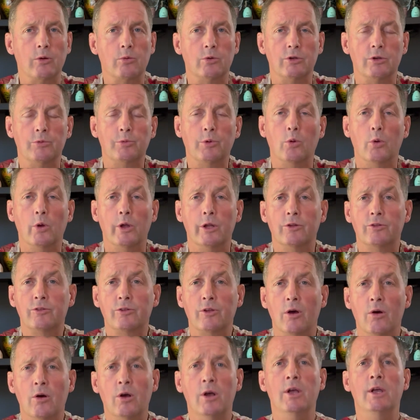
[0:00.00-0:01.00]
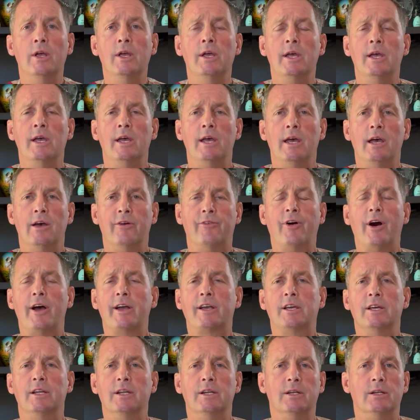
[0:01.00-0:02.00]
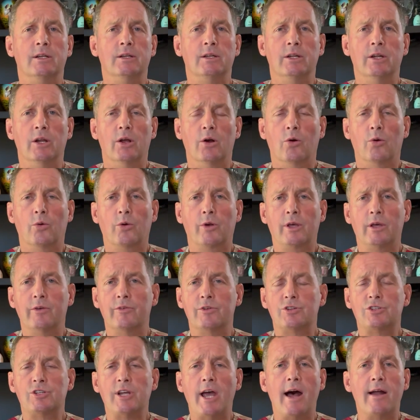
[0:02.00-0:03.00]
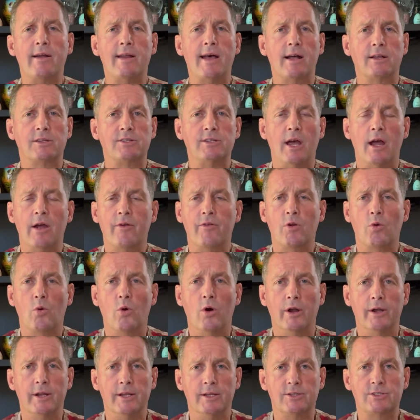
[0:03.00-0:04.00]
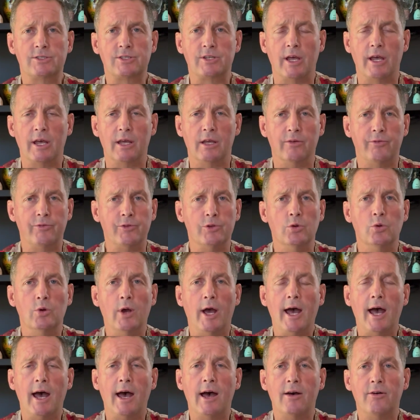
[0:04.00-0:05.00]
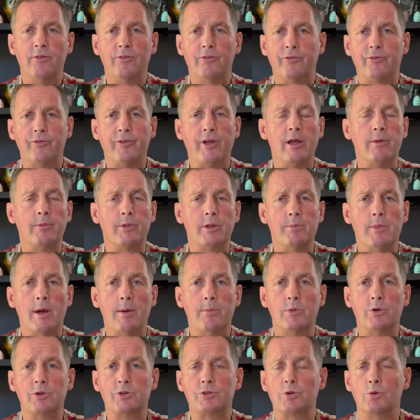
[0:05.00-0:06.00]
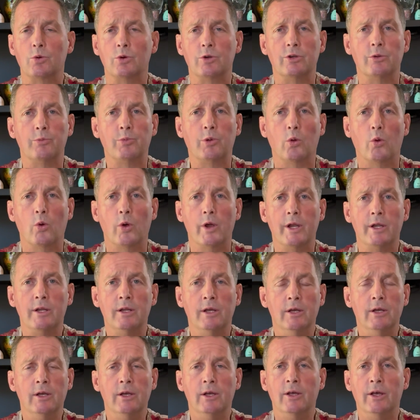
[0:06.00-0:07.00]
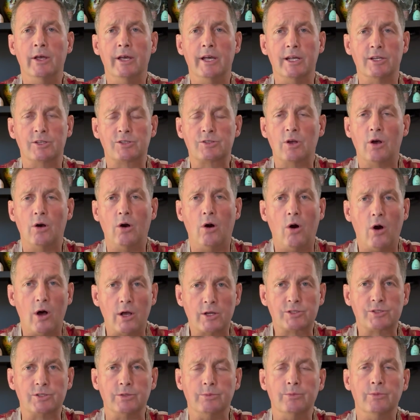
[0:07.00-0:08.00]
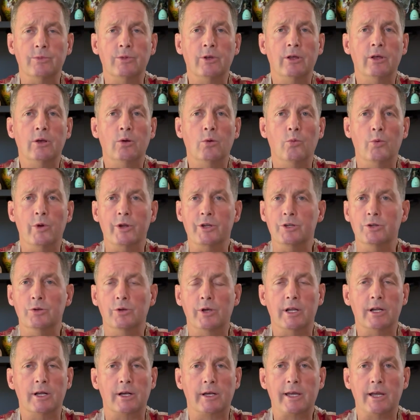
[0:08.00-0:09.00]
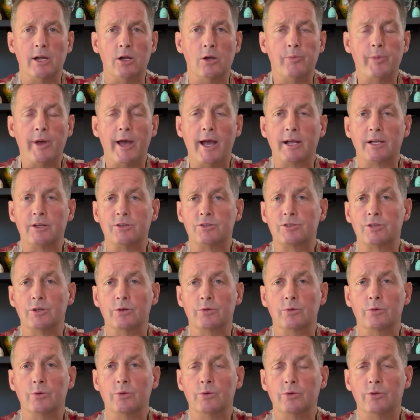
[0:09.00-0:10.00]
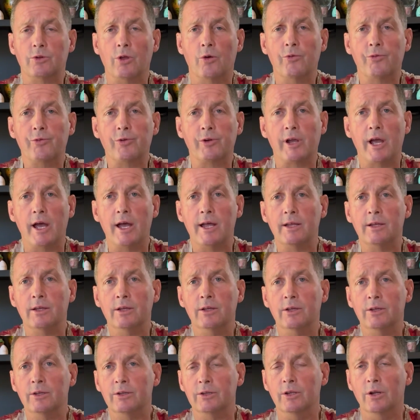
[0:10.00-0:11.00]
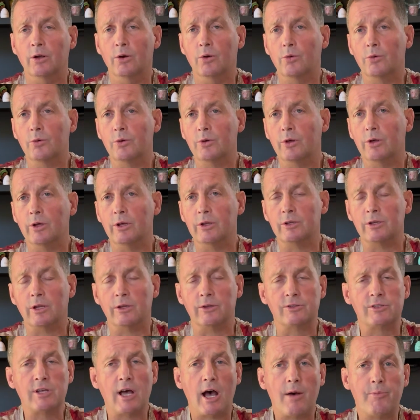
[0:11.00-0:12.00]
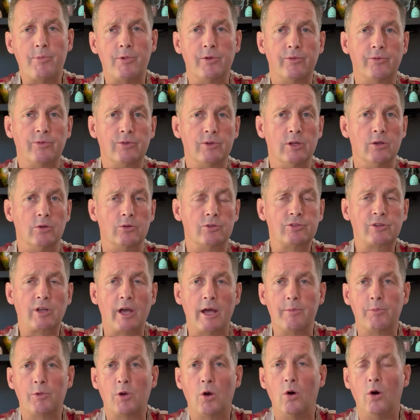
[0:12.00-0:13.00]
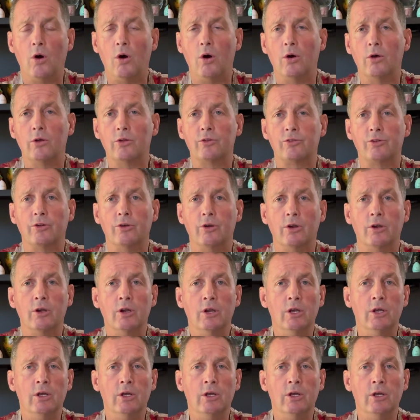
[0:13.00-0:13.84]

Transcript: were deployed. So if I can, give a shout out to everyone and say, if you have family members who are deployed, it's awesome when you get a care package. So don't forget, on top of, Skype calls or